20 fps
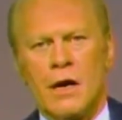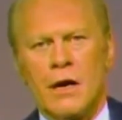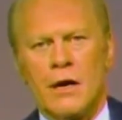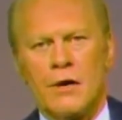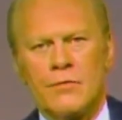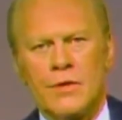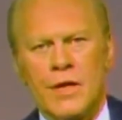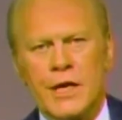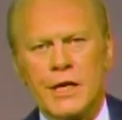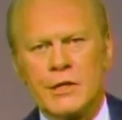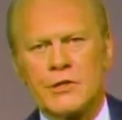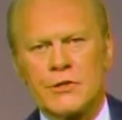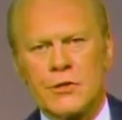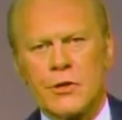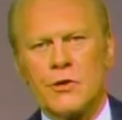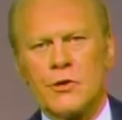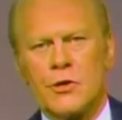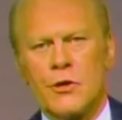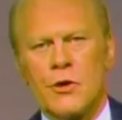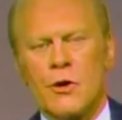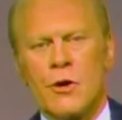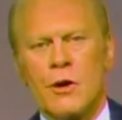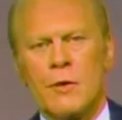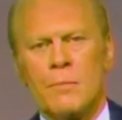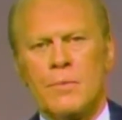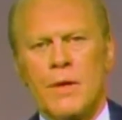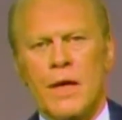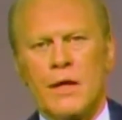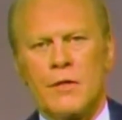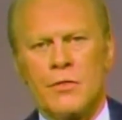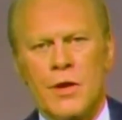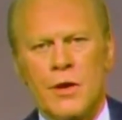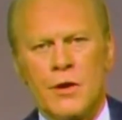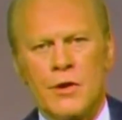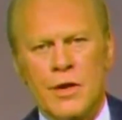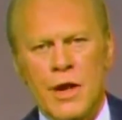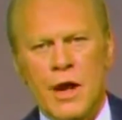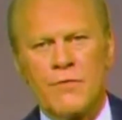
of Eastern Europe, and there